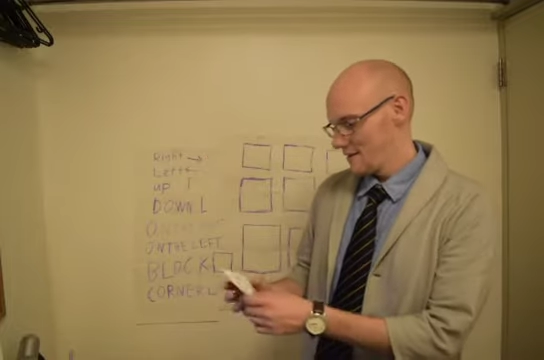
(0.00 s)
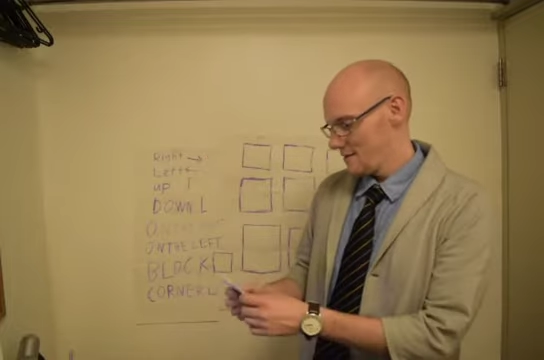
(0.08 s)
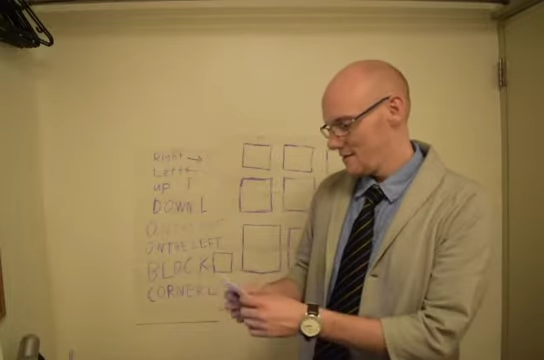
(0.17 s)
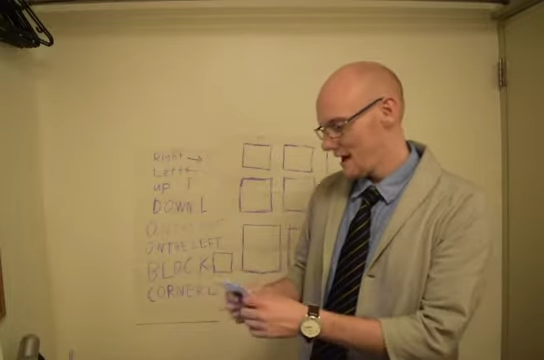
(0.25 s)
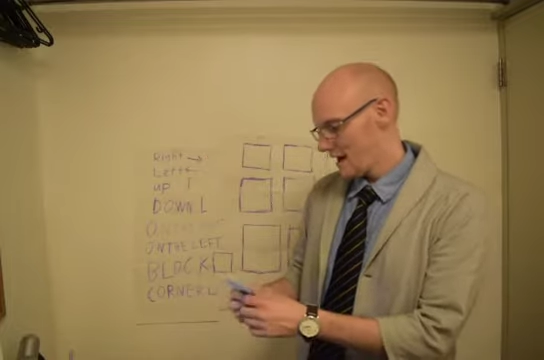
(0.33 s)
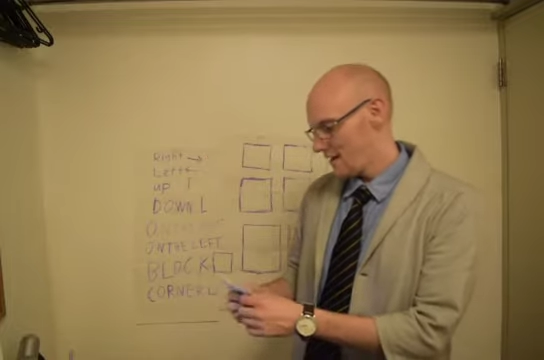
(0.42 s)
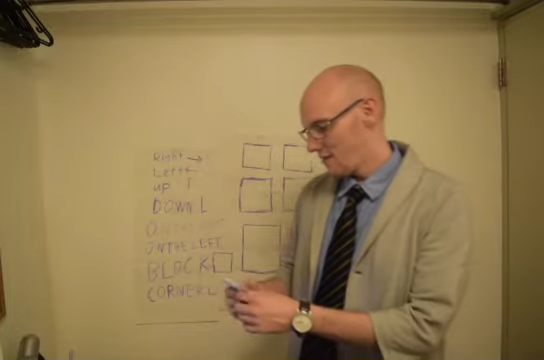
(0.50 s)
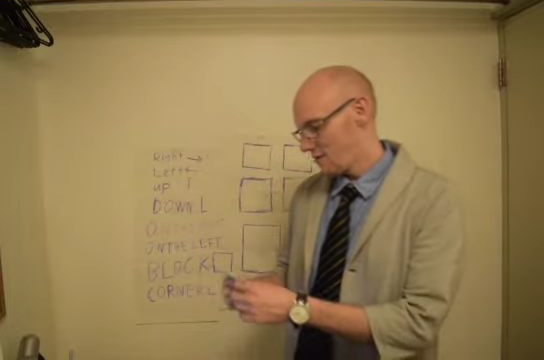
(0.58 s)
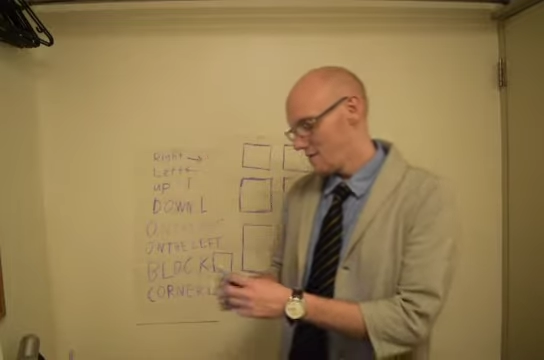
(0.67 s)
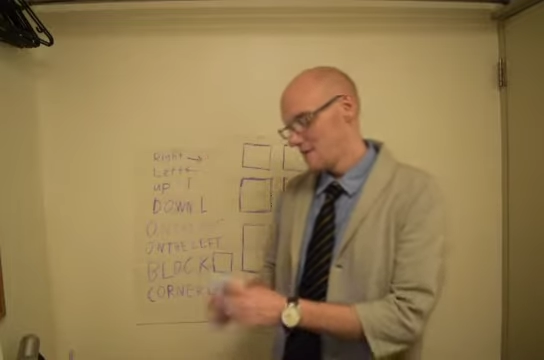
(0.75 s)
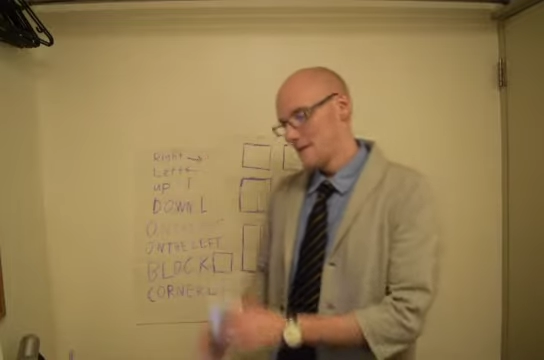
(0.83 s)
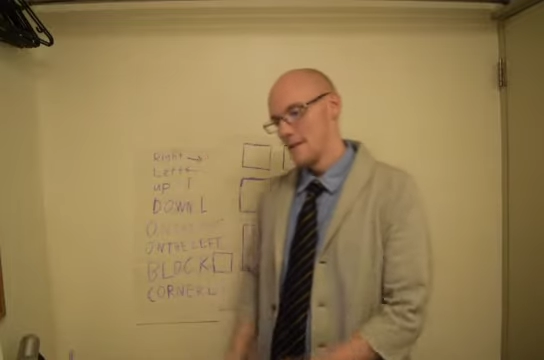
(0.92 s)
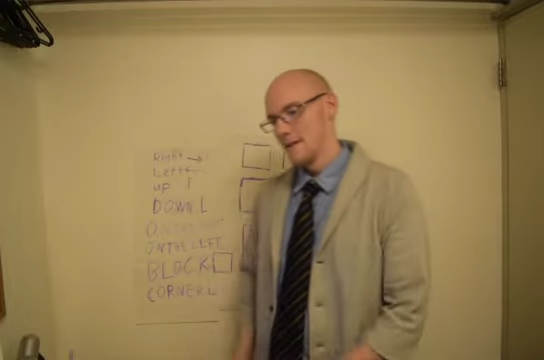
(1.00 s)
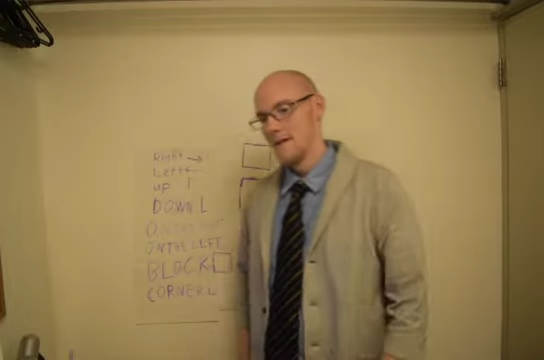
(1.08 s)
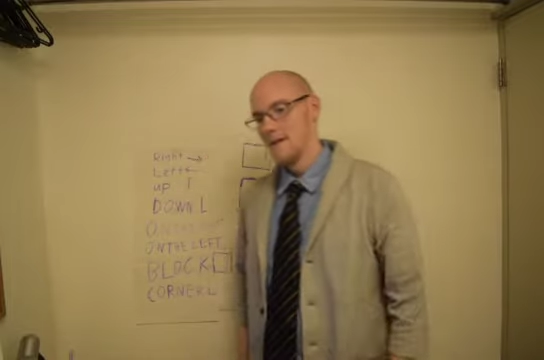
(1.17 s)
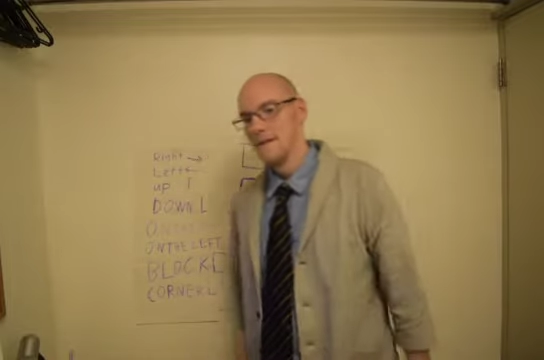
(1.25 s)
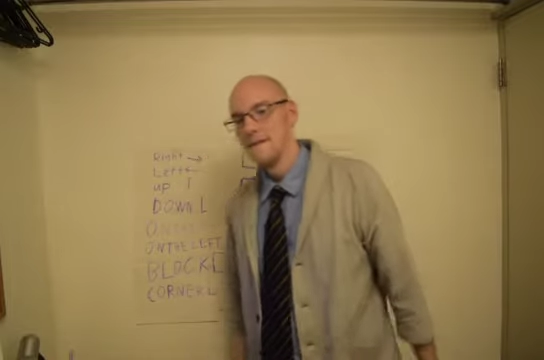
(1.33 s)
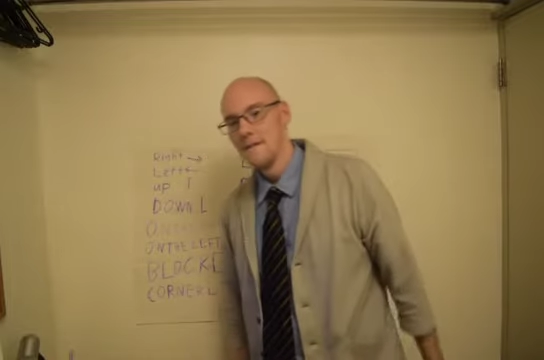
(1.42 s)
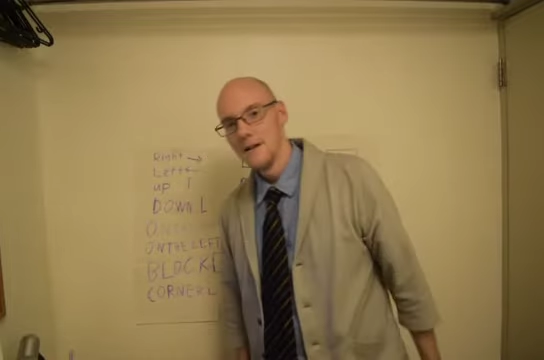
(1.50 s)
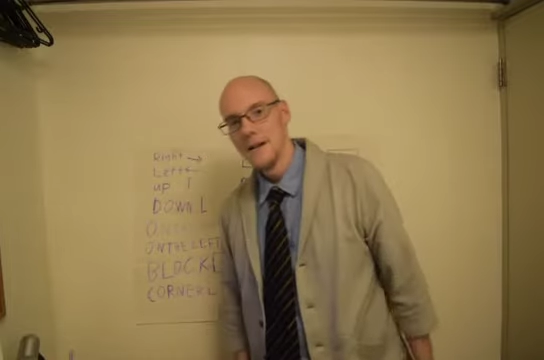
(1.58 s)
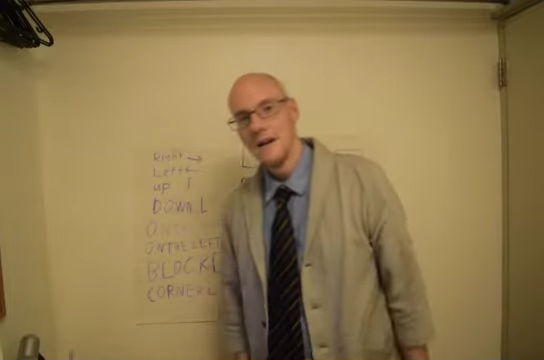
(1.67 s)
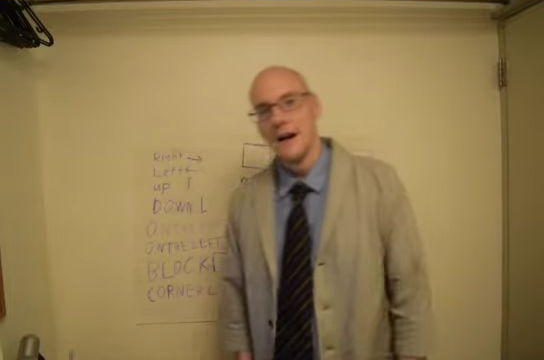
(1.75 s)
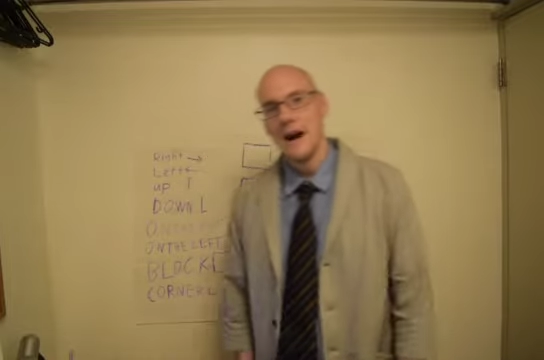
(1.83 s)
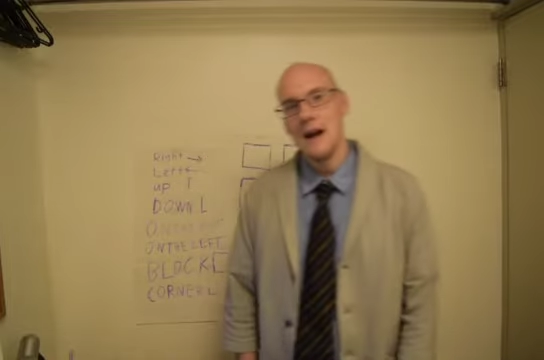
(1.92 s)
Now
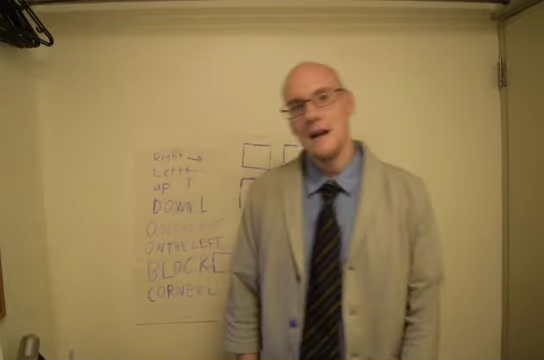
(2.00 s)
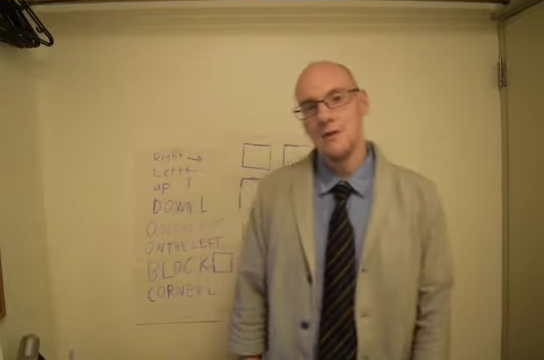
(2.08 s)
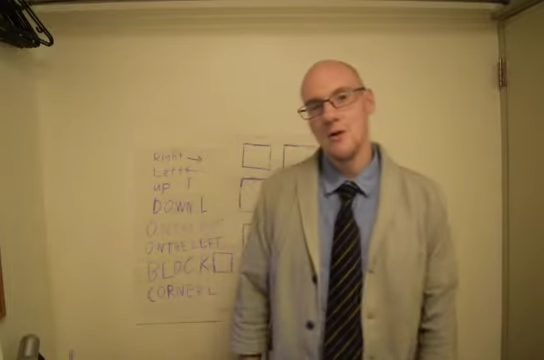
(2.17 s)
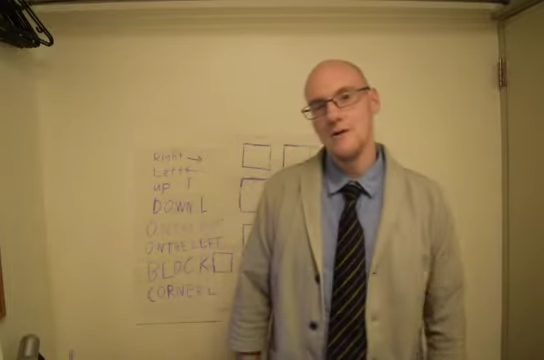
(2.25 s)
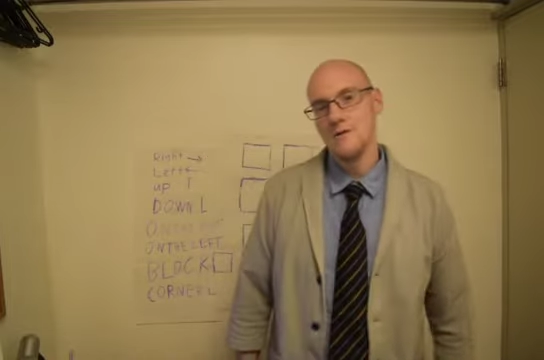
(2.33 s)
I am going